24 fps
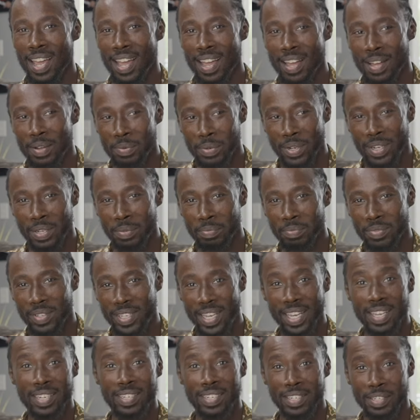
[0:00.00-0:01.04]
Uh, well, I'm
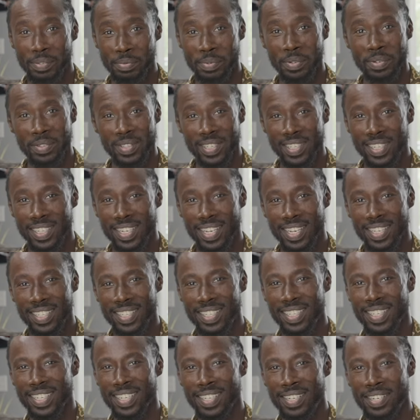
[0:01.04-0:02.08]
KG Smooth, as Chaun
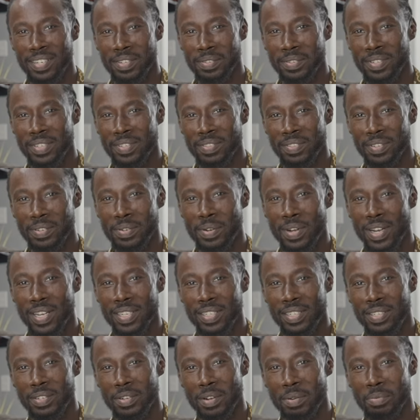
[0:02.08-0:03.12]
said, host of The Quiet
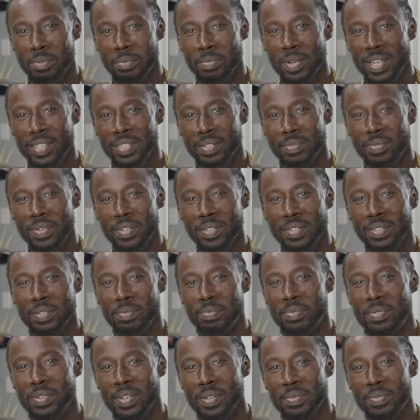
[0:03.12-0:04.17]
Storm on Majic
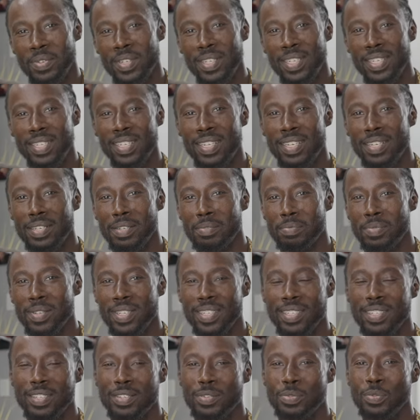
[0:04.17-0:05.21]
102.1. I am
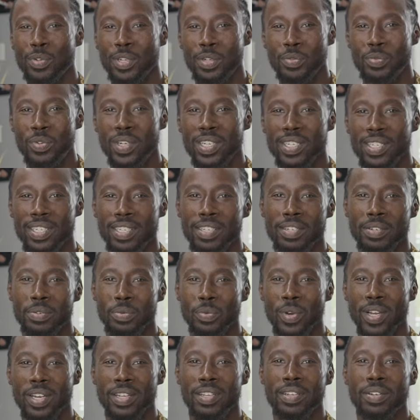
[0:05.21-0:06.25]
a 21 year
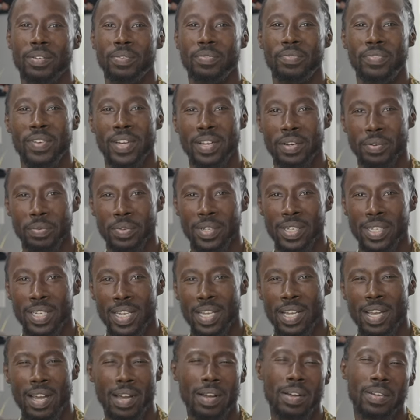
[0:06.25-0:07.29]
radio veteran.
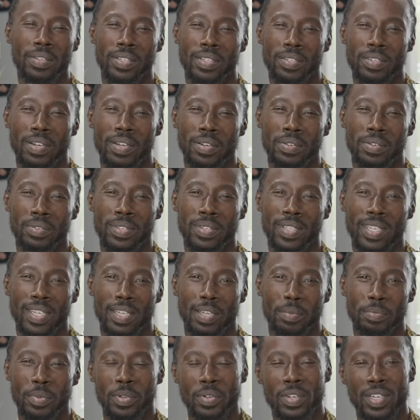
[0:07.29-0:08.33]
I also host a
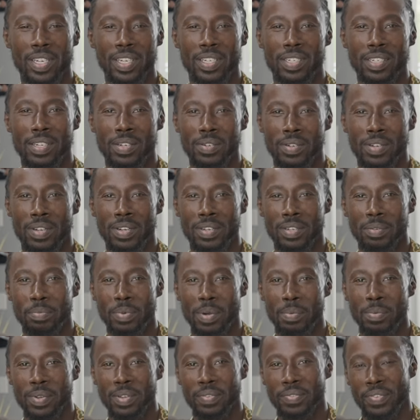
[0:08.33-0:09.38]
community show called The
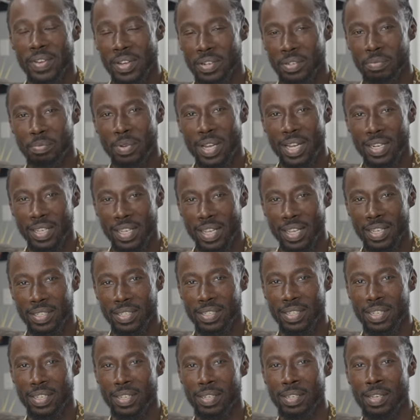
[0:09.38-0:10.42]
Public Affairs Podcast
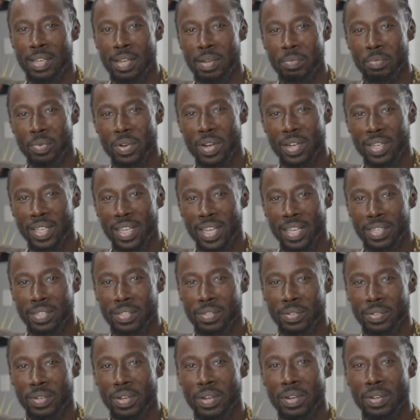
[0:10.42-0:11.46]
that broadcasts
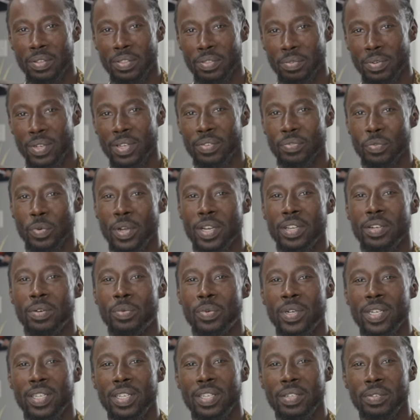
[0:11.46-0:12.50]
on all three of Radio
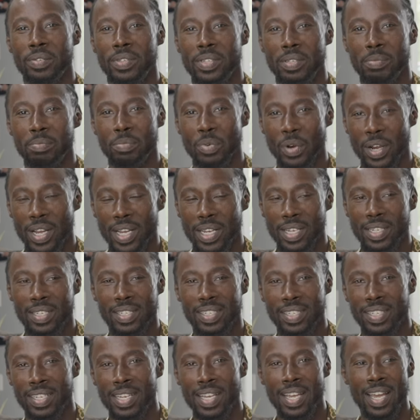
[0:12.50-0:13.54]
1 Houston
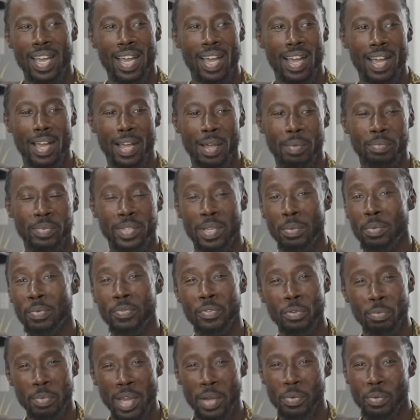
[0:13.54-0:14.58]
brands. Um, some of
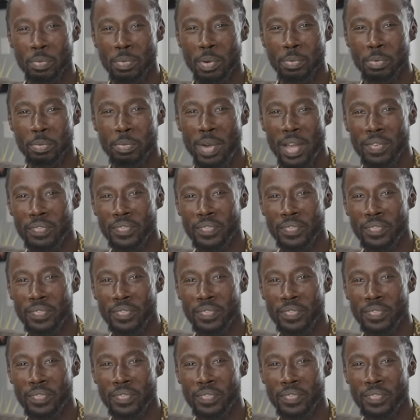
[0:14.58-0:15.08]
you may remember my